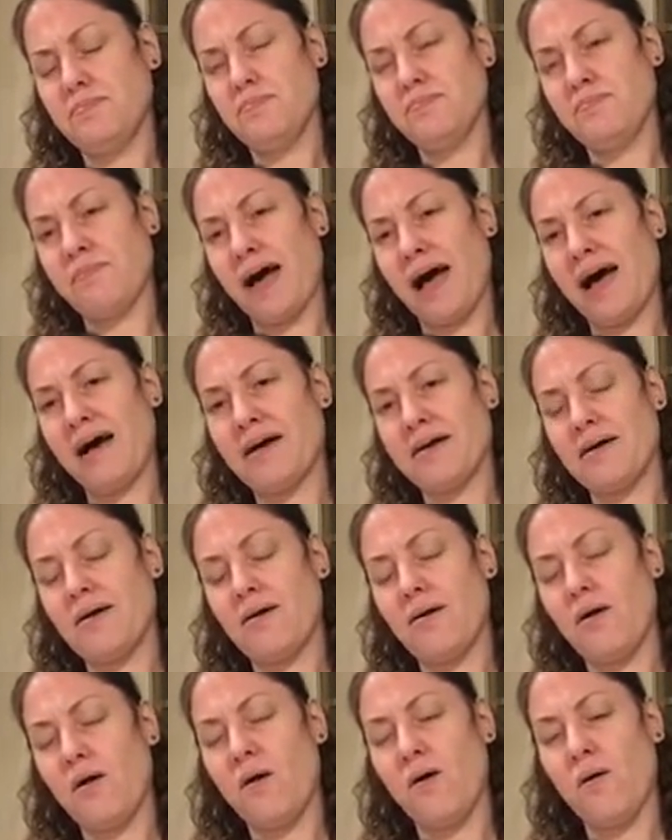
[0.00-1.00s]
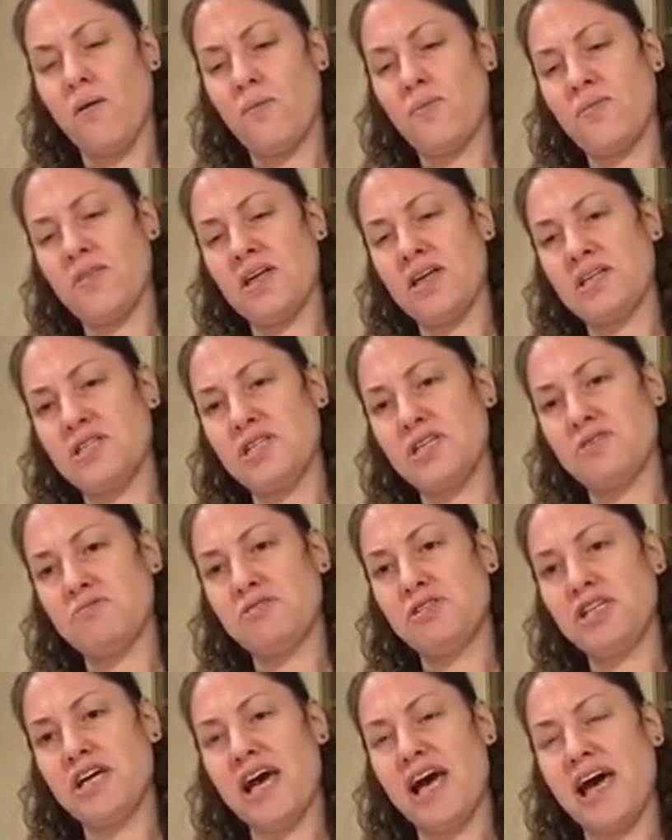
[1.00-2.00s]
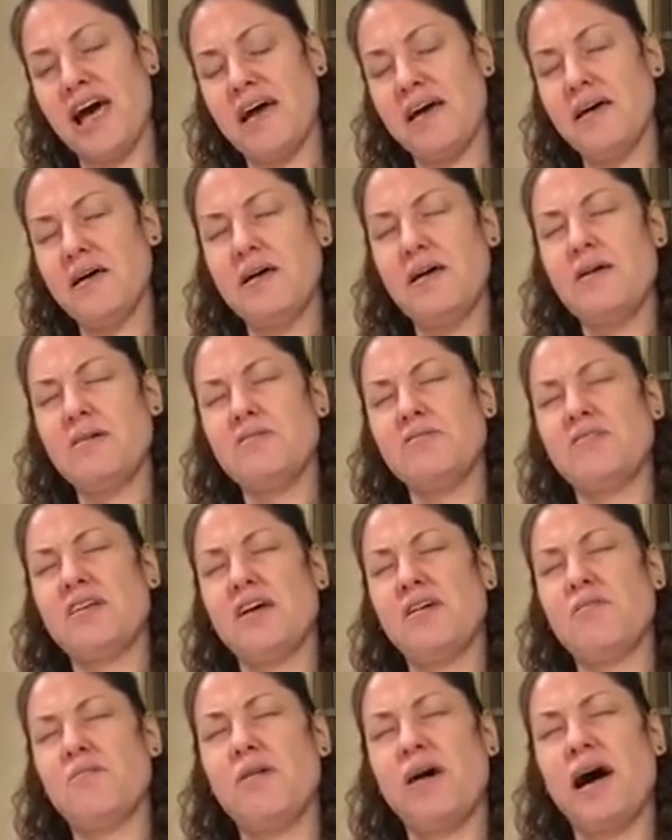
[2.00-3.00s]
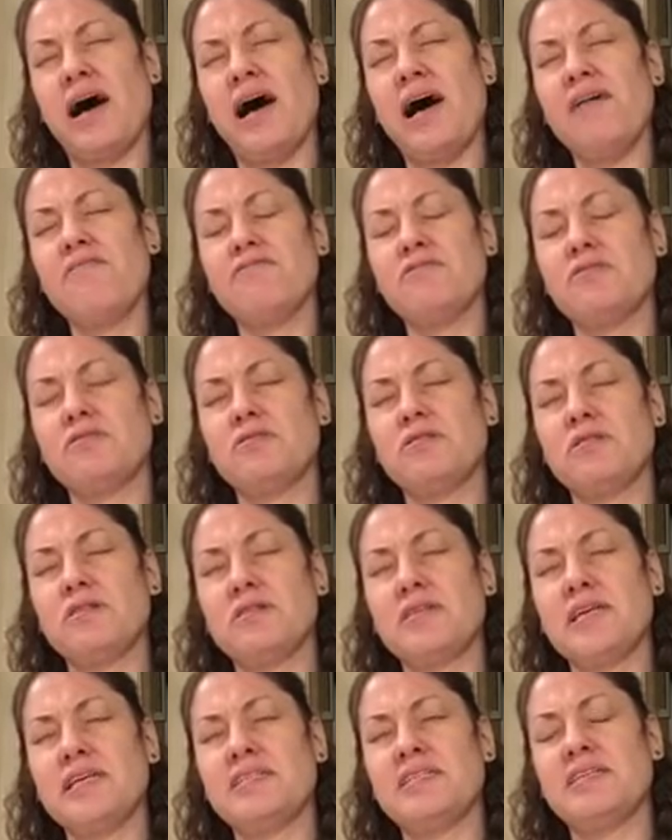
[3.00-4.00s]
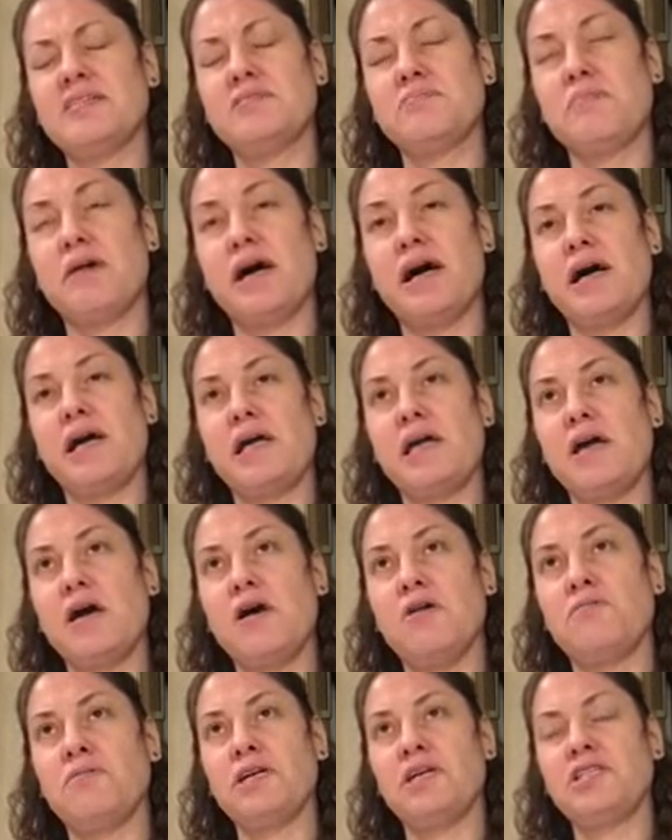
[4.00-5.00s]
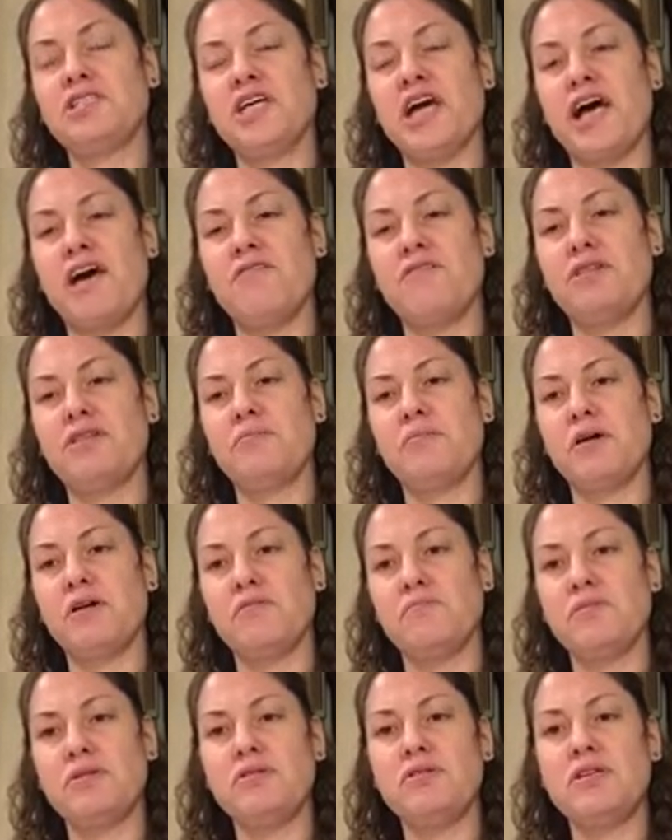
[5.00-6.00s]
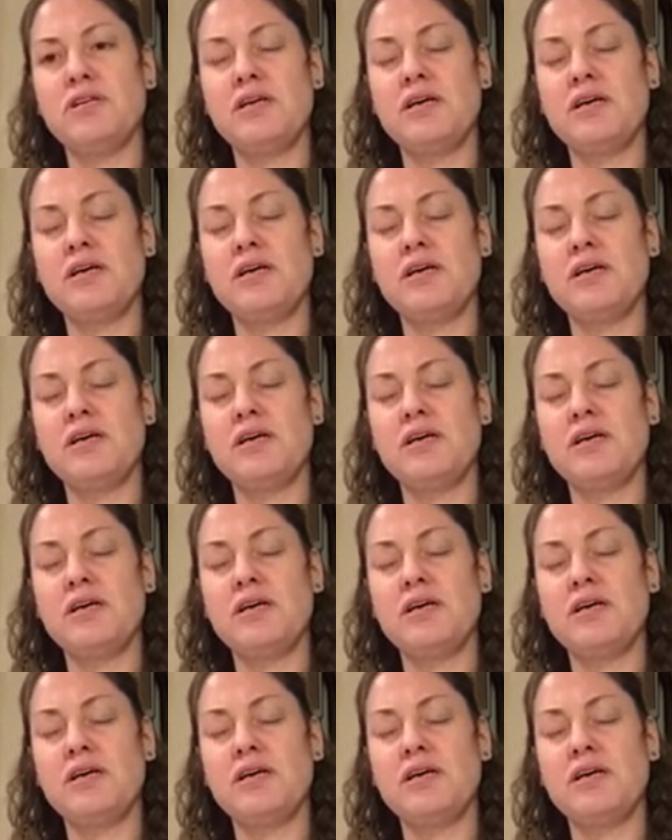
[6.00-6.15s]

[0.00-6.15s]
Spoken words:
back on the new chair. So I haven't, this is my only chair at the moment,